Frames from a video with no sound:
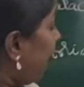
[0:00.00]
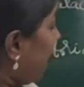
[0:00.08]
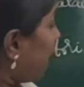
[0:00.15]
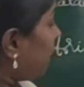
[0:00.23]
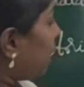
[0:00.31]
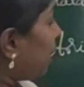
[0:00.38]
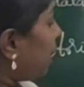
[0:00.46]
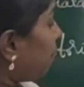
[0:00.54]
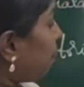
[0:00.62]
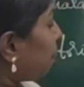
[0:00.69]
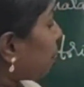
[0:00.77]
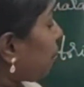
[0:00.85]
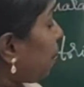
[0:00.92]

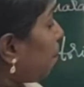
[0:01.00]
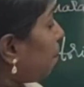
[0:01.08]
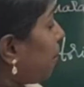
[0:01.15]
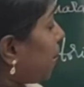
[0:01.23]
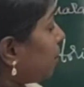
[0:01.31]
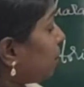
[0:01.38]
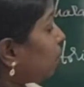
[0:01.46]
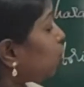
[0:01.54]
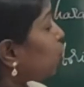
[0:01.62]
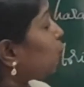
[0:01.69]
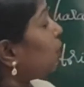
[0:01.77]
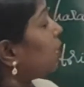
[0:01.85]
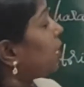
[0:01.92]
And Ben
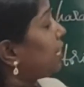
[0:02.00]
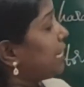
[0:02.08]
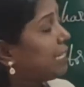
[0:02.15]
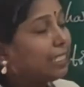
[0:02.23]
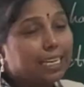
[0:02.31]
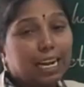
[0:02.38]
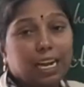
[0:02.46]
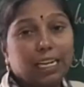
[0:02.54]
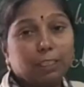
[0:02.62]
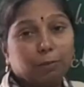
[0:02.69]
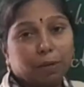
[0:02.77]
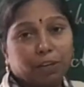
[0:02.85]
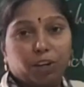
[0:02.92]
Jordan is the
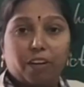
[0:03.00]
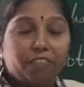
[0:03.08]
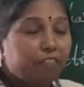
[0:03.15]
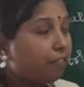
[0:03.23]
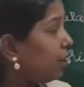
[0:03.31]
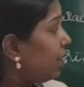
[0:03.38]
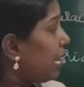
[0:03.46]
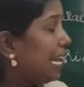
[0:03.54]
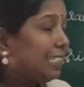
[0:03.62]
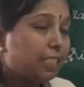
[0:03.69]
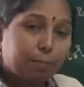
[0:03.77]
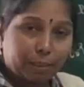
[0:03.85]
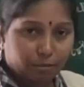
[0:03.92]
husband of
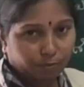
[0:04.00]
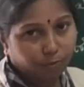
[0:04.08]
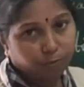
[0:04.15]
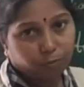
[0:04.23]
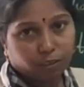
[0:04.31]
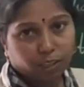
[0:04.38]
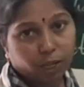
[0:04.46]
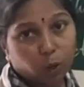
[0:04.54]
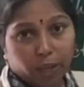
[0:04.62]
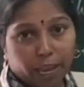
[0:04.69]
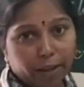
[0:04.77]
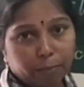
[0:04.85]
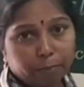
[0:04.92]
Elizabeth.
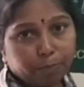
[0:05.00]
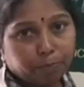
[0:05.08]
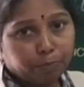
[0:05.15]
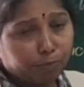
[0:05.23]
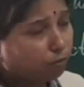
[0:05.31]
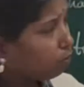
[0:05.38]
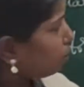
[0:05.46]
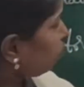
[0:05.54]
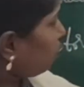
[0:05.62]
Okay?